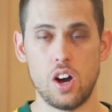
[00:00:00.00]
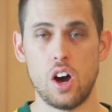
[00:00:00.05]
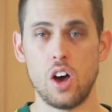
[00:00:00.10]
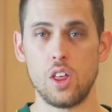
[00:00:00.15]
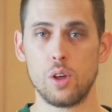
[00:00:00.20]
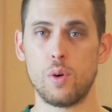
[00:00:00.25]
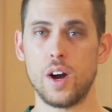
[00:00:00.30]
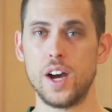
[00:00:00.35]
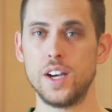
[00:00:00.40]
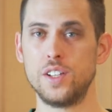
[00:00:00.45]

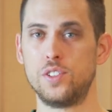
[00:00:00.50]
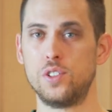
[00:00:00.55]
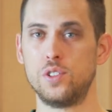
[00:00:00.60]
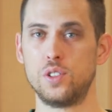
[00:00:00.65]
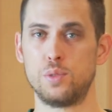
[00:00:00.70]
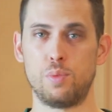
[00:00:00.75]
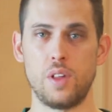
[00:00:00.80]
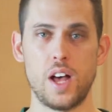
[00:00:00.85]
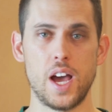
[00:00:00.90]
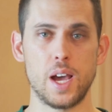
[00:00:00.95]
Otherwise, use
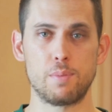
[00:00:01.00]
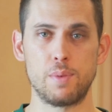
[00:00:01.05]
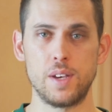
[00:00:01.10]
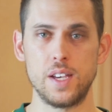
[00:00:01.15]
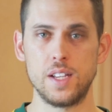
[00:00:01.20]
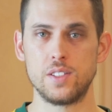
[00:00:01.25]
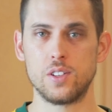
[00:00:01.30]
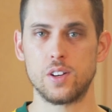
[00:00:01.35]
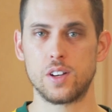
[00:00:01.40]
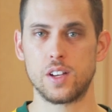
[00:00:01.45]
black
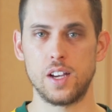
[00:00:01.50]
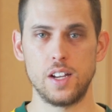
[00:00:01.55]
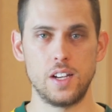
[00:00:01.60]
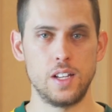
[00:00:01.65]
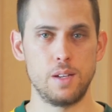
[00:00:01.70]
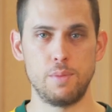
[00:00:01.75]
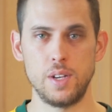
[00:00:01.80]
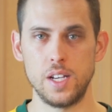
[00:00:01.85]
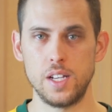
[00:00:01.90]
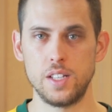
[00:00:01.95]
beans or
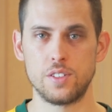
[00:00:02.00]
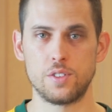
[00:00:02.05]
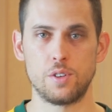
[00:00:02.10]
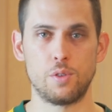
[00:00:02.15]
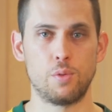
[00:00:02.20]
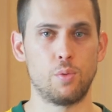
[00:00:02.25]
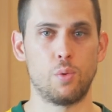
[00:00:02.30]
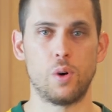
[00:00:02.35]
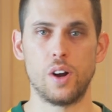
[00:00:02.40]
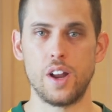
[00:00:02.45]
kidney beans or
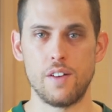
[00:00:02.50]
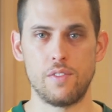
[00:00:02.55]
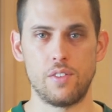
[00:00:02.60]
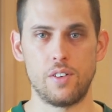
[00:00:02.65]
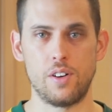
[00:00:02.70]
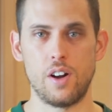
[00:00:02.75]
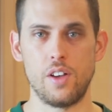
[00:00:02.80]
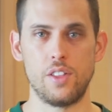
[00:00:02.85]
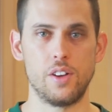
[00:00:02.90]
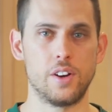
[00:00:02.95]

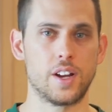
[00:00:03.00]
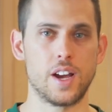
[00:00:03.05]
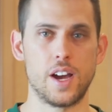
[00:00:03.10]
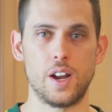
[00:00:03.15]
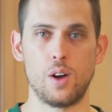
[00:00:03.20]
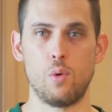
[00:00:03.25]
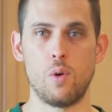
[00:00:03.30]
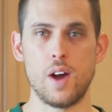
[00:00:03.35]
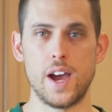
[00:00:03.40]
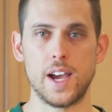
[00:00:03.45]
whatever other kind
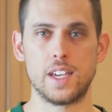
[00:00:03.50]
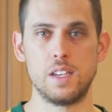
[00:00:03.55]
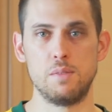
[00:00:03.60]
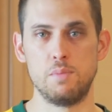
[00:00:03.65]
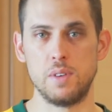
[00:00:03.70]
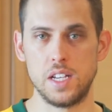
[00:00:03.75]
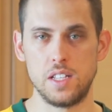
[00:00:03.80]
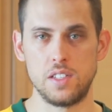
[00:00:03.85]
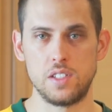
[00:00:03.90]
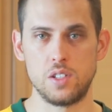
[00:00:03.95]
of wacky
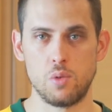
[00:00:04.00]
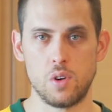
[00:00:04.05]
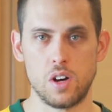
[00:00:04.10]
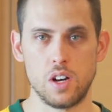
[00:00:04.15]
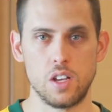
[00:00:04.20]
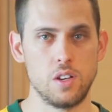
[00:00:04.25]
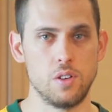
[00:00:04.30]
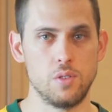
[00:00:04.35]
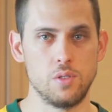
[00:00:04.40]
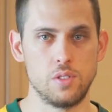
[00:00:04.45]
beans you
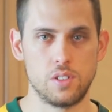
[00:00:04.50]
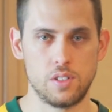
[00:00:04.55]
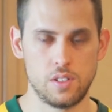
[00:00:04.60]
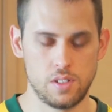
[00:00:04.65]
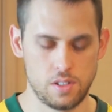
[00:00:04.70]
wanna use.